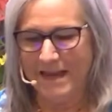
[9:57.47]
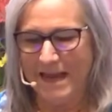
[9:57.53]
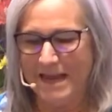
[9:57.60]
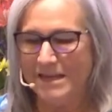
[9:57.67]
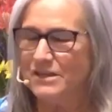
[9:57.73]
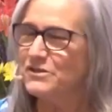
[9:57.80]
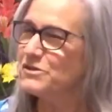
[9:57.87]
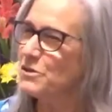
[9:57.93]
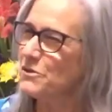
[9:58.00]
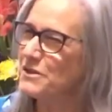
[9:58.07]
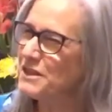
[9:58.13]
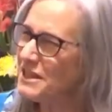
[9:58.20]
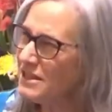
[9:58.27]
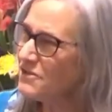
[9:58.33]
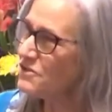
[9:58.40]
So
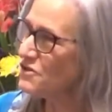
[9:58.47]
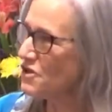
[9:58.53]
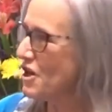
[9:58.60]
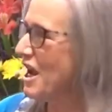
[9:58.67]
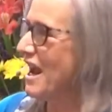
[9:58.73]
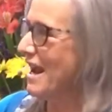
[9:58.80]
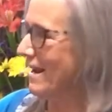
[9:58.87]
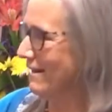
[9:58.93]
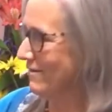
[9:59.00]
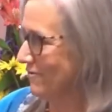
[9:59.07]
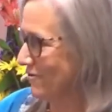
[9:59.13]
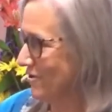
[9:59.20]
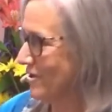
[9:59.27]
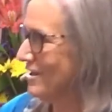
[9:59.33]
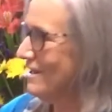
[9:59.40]
this
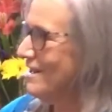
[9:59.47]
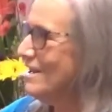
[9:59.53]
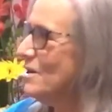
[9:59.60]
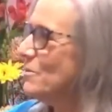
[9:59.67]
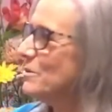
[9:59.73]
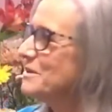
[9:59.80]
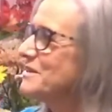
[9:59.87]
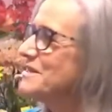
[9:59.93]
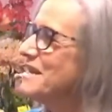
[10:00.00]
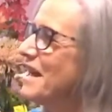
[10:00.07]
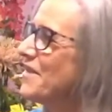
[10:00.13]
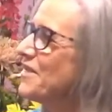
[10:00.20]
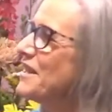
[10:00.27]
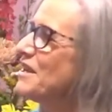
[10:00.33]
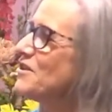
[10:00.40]
change was
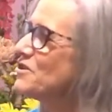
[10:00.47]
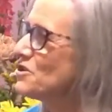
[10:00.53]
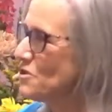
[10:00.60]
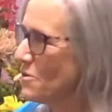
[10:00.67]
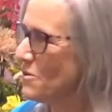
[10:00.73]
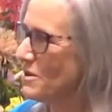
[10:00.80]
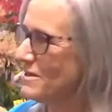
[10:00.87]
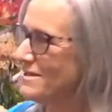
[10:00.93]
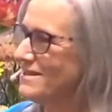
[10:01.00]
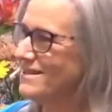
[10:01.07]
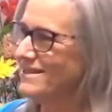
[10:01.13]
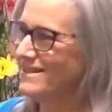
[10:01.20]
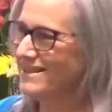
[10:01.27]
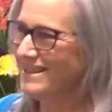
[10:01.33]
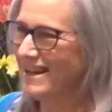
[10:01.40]
nothing short
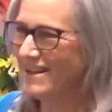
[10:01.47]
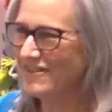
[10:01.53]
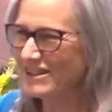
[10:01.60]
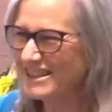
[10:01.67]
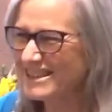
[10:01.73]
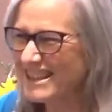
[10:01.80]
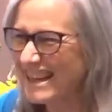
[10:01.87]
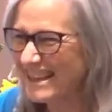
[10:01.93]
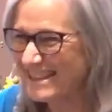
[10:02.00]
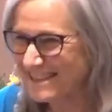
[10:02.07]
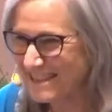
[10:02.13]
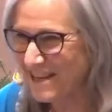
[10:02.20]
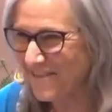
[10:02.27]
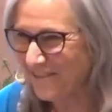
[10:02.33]
of a scientific